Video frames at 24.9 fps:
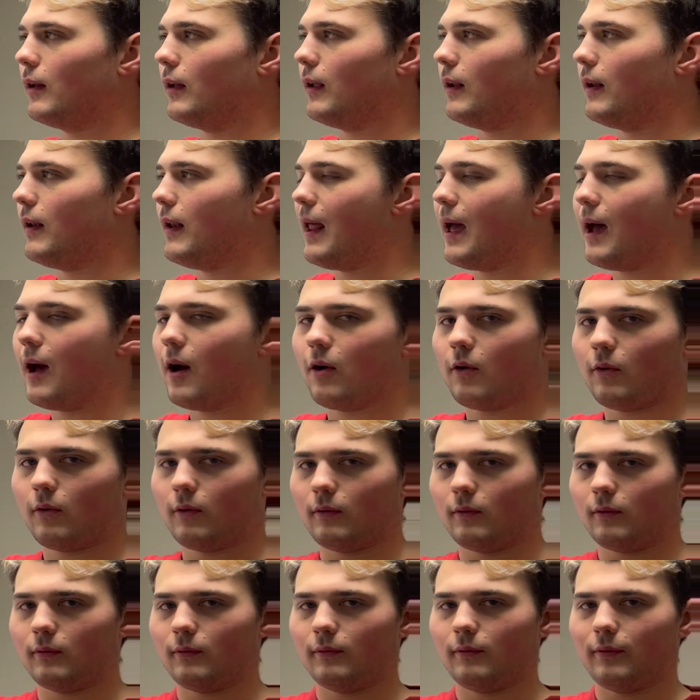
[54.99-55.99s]
Now,
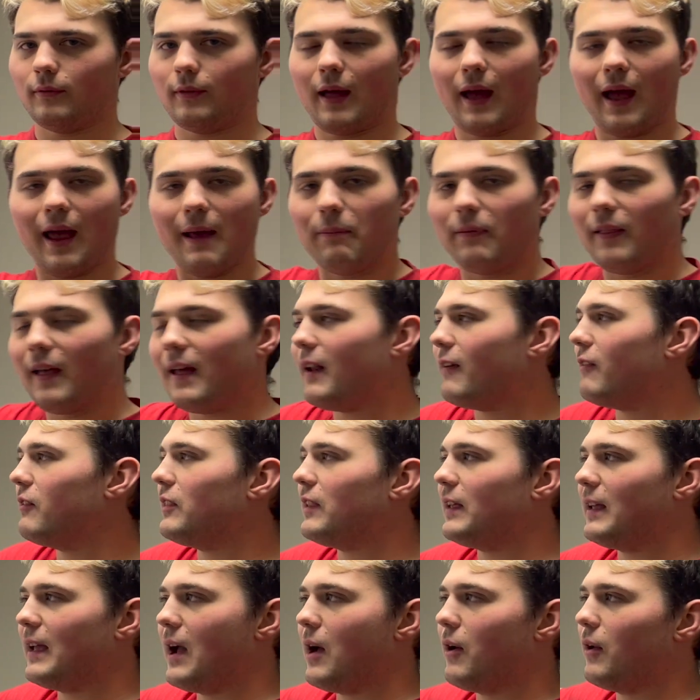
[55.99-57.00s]
I plan
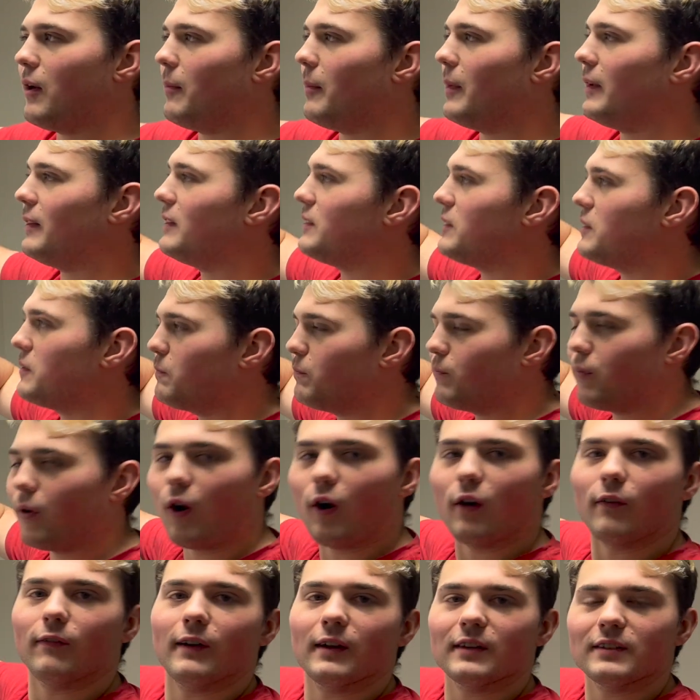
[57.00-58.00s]
everything out and I'm like, this is
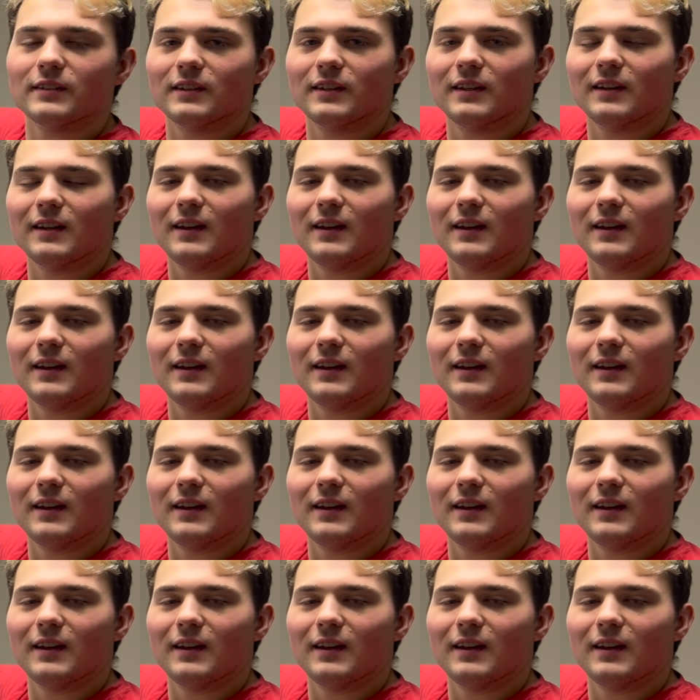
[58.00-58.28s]
perfect.